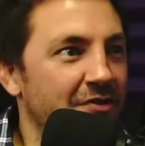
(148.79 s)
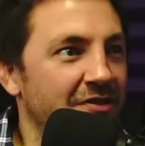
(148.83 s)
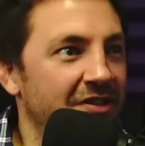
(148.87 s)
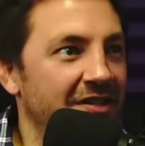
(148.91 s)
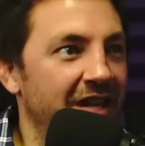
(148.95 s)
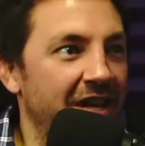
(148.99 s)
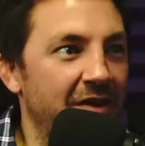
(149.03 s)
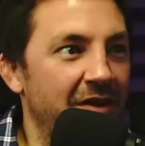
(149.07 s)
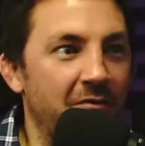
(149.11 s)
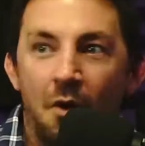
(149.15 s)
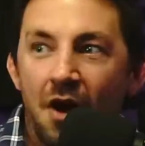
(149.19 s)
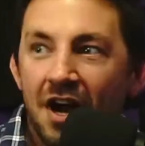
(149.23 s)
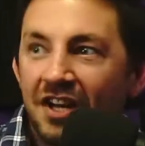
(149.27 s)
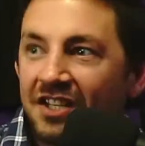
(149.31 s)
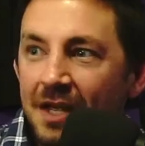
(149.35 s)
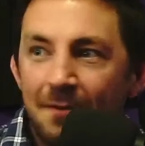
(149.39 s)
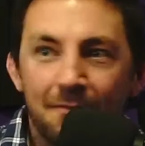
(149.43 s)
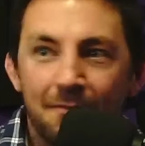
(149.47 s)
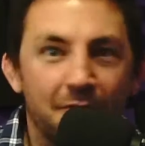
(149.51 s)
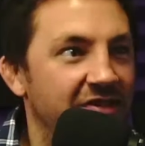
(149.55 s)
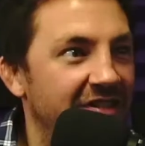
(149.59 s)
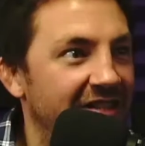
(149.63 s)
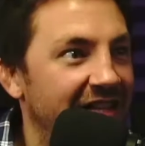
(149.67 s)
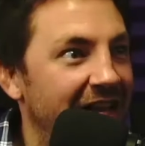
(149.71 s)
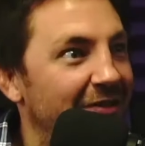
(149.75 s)
Like, why is that
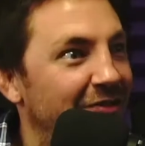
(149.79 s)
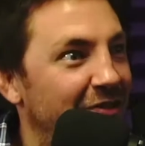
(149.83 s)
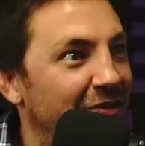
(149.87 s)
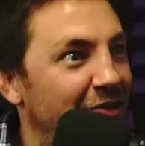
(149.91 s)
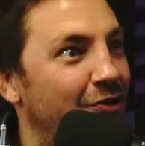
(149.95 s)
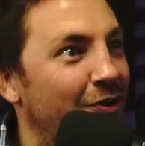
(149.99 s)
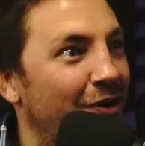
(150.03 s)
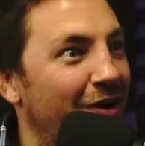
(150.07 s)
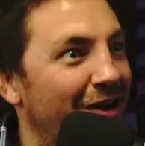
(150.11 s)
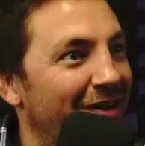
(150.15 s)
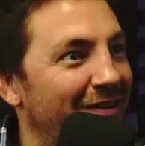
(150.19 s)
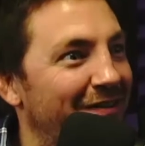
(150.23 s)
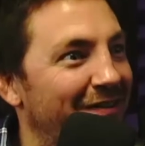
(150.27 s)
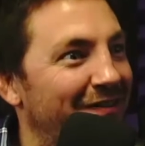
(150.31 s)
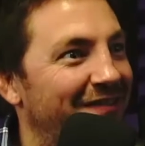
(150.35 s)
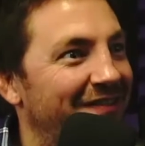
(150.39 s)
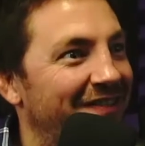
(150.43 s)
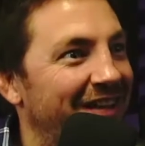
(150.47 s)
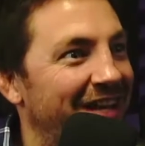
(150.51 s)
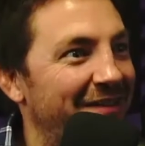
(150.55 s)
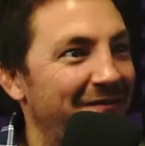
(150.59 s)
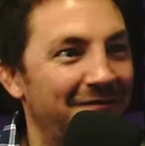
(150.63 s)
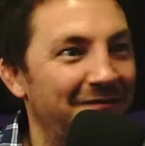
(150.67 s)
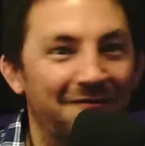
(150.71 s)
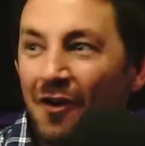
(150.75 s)
person allowed to drive? Like,
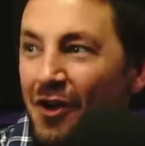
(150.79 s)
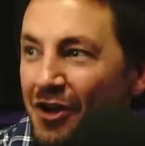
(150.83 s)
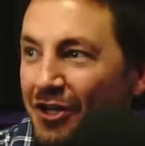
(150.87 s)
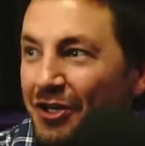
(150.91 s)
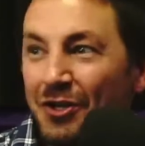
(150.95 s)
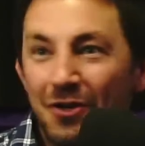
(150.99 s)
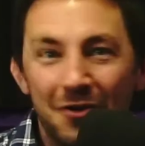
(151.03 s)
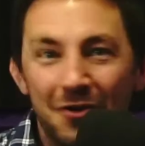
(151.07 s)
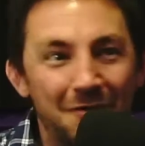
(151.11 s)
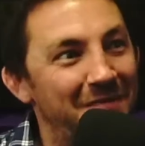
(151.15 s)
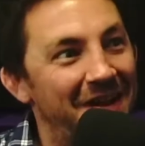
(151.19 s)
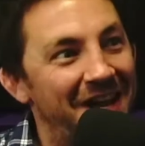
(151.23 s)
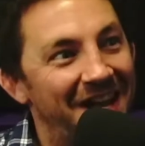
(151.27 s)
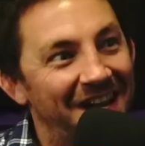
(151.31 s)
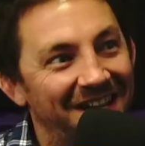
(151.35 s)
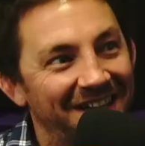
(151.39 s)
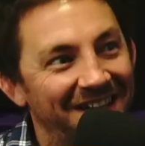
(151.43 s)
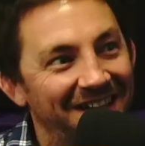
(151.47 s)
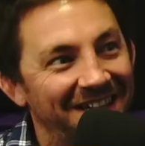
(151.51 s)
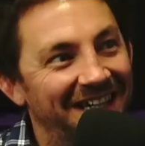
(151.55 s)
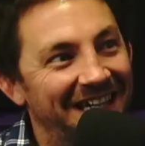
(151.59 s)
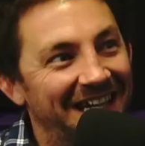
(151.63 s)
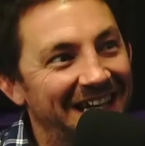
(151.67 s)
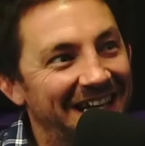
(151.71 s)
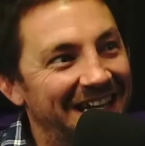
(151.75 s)
fuck you, man.
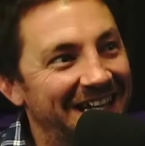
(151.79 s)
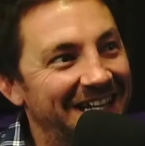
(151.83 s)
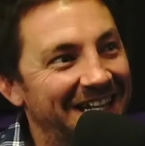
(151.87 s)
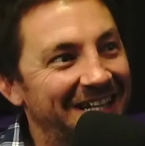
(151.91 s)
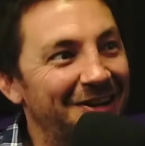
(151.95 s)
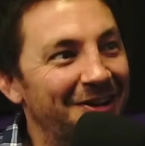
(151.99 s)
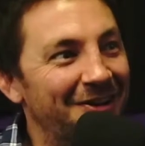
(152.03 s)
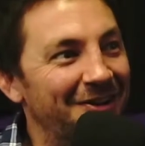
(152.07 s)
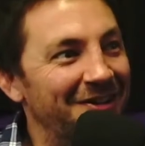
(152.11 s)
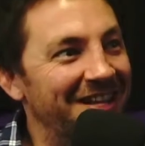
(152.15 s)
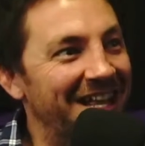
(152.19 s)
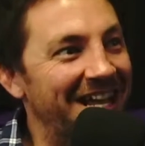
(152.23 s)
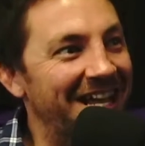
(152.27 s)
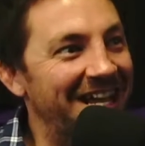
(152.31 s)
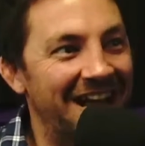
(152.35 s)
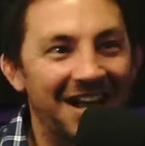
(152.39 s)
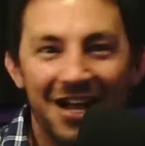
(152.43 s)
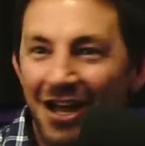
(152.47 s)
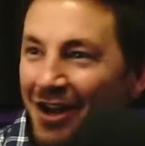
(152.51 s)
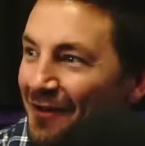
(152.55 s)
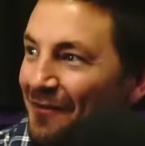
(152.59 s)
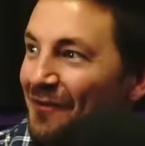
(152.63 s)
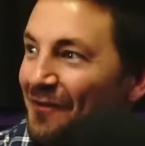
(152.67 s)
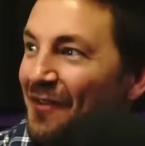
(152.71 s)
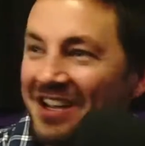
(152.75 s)
Like I got a
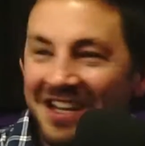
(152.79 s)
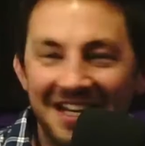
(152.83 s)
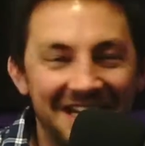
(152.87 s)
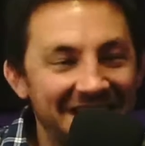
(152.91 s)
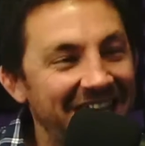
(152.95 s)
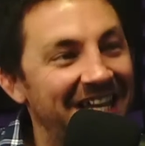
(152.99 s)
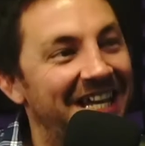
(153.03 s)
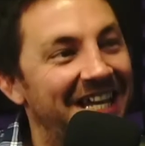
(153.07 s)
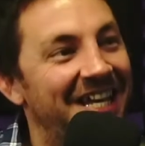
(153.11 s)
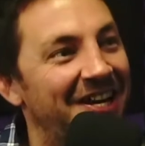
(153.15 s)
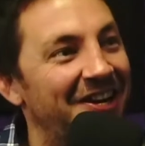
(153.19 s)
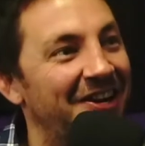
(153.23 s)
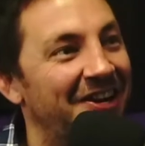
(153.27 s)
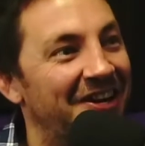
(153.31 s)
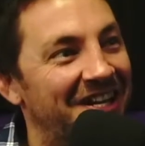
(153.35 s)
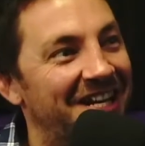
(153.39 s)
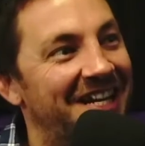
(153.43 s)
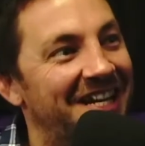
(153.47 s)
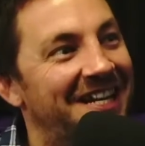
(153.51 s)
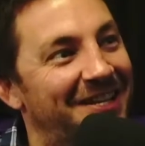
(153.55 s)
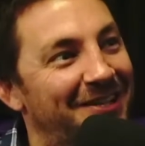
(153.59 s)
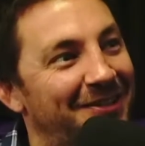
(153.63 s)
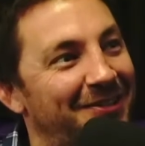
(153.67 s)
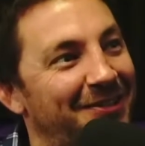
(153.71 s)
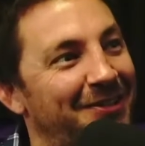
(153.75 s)
fucking kid here. I'm gonna
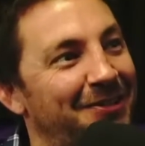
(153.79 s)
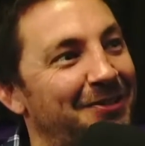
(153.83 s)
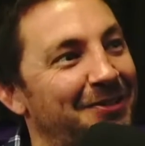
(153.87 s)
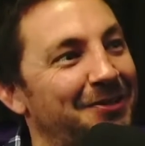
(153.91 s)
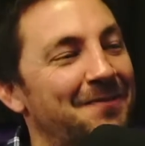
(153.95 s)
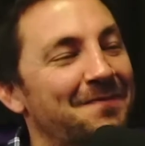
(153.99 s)
kill you.